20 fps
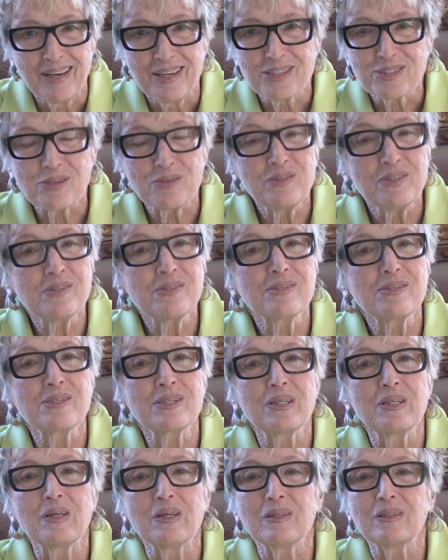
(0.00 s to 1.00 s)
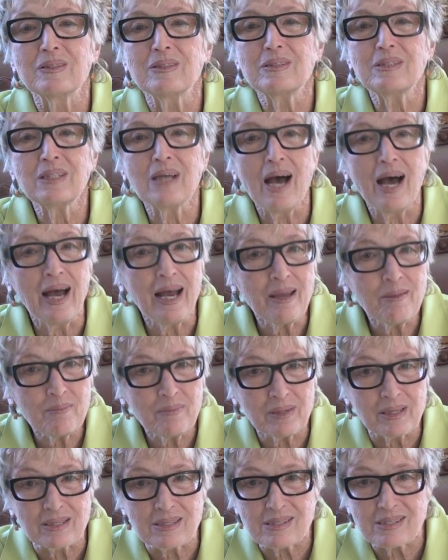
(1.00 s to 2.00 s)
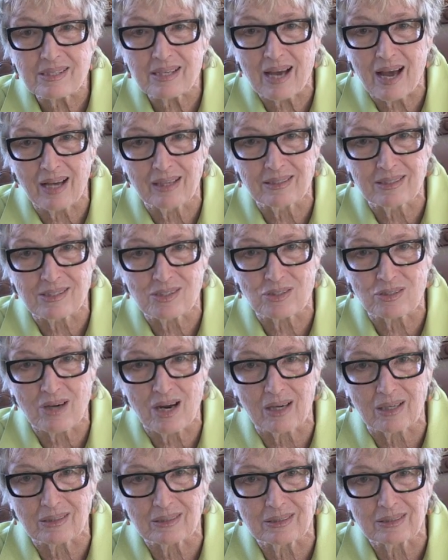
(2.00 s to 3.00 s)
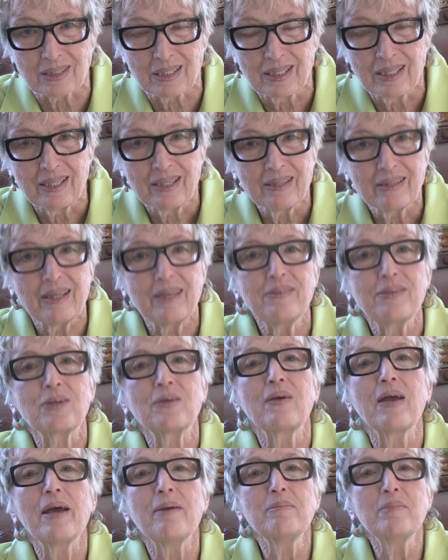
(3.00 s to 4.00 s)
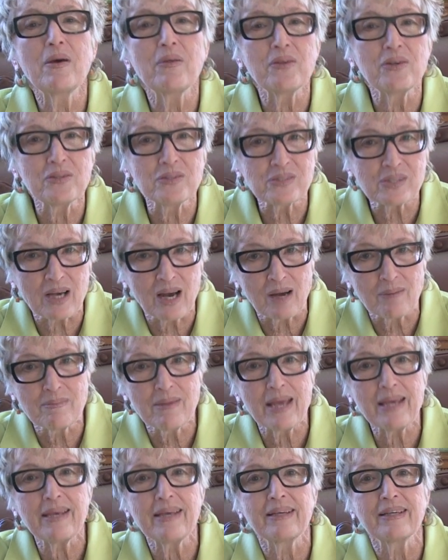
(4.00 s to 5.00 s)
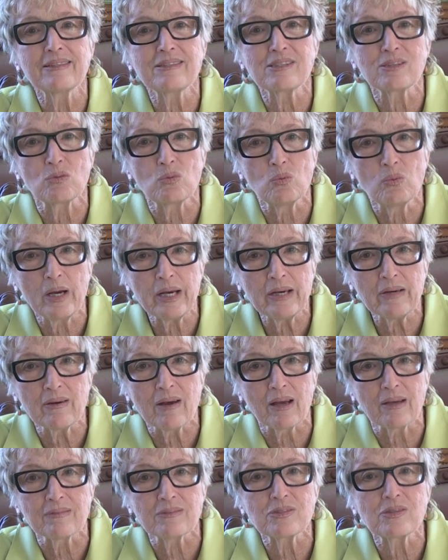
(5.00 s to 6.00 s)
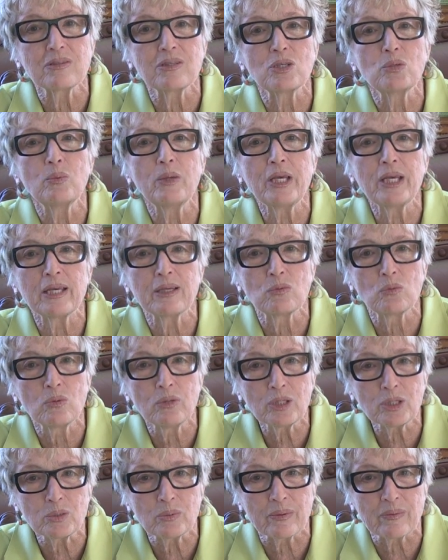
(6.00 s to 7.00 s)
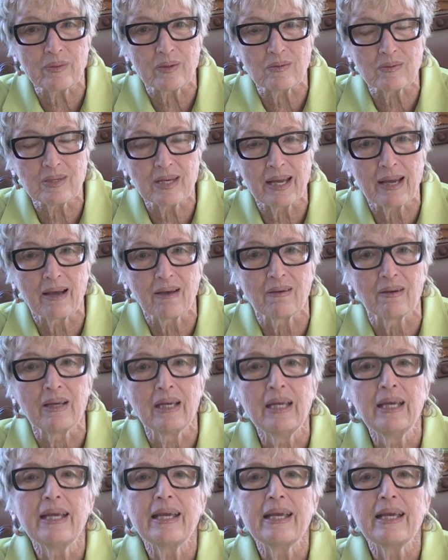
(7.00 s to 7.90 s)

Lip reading: So this is a timeless construct that the grandmothers are making us aware of so that we can work with it now.